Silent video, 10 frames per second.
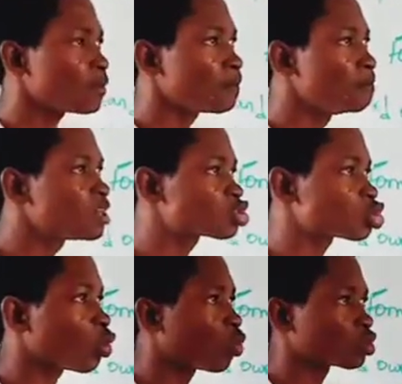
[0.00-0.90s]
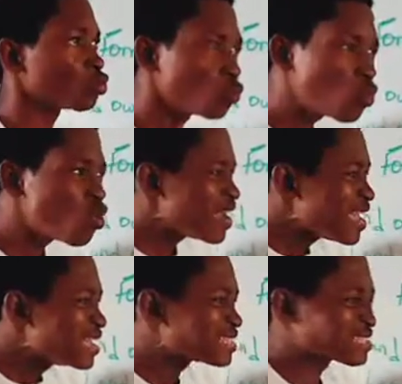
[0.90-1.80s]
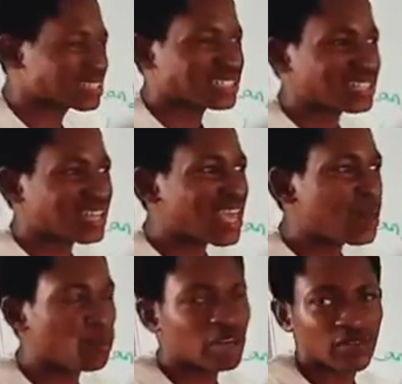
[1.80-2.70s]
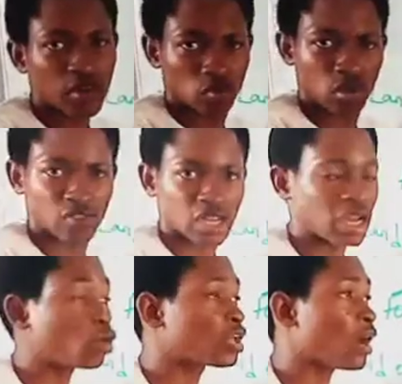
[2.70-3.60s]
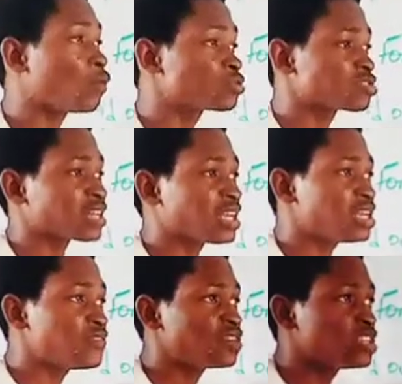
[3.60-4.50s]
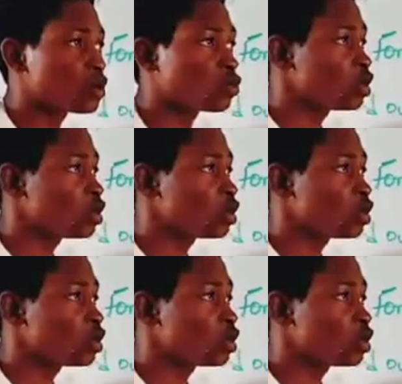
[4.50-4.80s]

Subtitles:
meet someone who is a bona fide owner of that land. Okay, I want to start living here.